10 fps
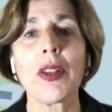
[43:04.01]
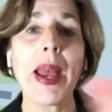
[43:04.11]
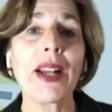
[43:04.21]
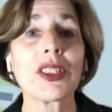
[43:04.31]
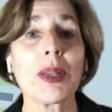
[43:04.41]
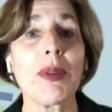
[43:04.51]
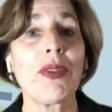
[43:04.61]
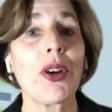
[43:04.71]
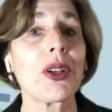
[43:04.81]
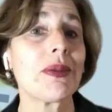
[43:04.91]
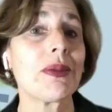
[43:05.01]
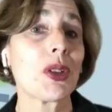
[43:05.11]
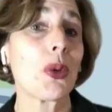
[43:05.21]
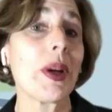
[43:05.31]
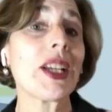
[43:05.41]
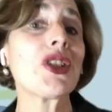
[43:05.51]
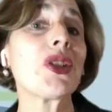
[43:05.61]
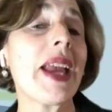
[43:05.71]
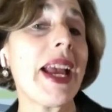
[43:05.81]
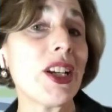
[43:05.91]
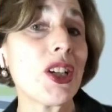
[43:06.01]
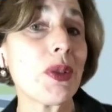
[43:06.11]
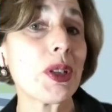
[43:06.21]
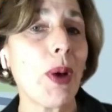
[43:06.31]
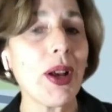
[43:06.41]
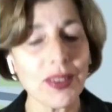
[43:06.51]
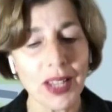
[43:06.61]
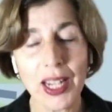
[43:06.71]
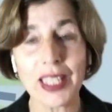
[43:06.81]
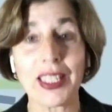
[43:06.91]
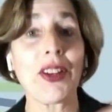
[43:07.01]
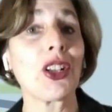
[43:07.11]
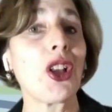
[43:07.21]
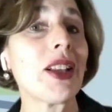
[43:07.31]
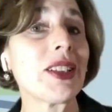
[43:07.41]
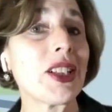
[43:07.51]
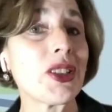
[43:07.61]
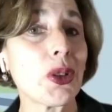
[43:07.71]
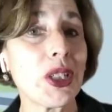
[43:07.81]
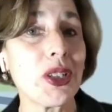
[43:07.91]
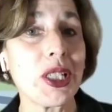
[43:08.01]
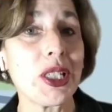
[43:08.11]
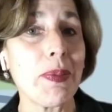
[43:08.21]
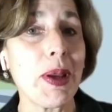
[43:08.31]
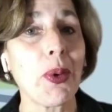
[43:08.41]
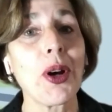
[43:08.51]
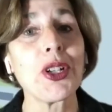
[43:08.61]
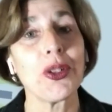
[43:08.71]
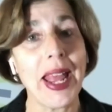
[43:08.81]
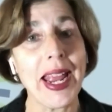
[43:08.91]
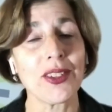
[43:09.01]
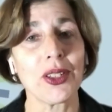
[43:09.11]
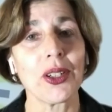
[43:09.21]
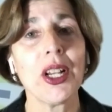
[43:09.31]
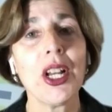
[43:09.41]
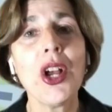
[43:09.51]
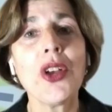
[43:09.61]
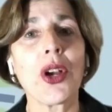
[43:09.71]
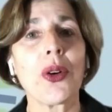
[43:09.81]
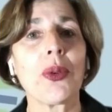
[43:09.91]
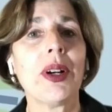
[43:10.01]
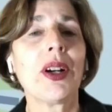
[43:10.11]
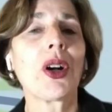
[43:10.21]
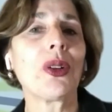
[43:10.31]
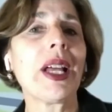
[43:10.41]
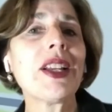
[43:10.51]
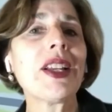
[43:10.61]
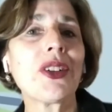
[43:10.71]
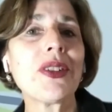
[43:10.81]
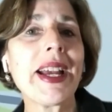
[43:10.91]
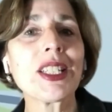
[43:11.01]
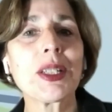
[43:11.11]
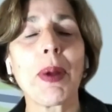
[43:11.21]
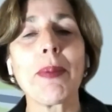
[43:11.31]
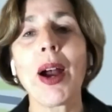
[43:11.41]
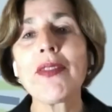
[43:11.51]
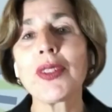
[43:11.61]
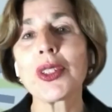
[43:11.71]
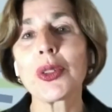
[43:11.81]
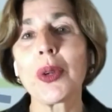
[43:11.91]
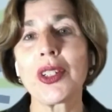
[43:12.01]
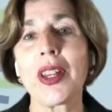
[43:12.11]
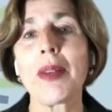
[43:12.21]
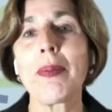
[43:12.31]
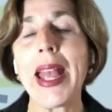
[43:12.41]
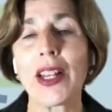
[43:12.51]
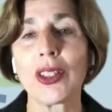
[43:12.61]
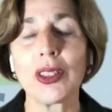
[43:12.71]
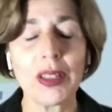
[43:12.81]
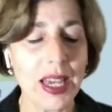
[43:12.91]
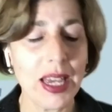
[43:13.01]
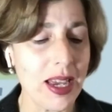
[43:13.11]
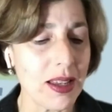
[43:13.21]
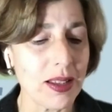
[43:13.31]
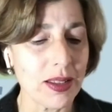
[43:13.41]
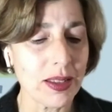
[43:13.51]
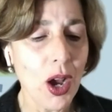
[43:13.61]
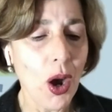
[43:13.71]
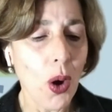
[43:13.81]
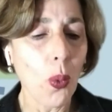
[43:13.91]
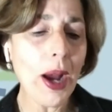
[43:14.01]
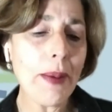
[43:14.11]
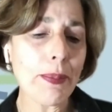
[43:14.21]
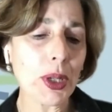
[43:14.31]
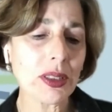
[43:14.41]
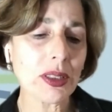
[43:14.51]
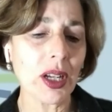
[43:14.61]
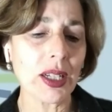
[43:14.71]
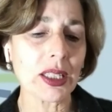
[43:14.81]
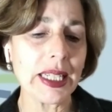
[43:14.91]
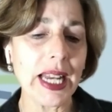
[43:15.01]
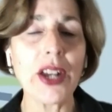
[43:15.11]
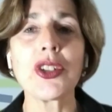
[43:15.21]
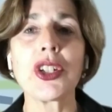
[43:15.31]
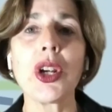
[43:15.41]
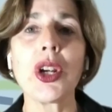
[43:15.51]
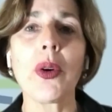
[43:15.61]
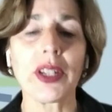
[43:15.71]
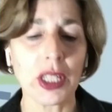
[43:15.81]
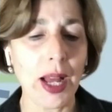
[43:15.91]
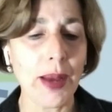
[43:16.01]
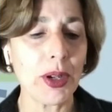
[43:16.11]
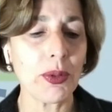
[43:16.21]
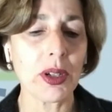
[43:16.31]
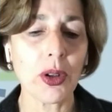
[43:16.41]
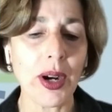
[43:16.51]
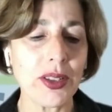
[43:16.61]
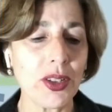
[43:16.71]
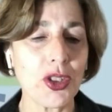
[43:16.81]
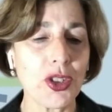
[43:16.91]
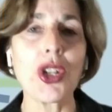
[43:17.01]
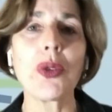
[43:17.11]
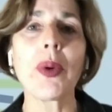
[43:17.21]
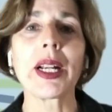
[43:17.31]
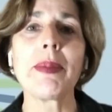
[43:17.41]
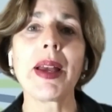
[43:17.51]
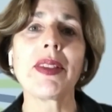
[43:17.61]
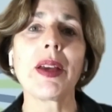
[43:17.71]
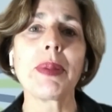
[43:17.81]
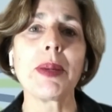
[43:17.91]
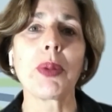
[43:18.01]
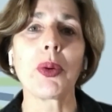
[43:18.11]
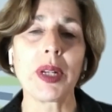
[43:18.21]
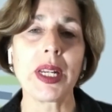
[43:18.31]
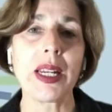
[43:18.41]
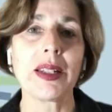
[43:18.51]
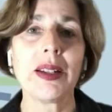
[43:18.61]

panelists can be very quick as you can in your response, because I've got a long list of questions that people want you to answer. So Colette, you're next, but my first question to the panel is, what books on clean energy or the climate crisis do you recommend that people read?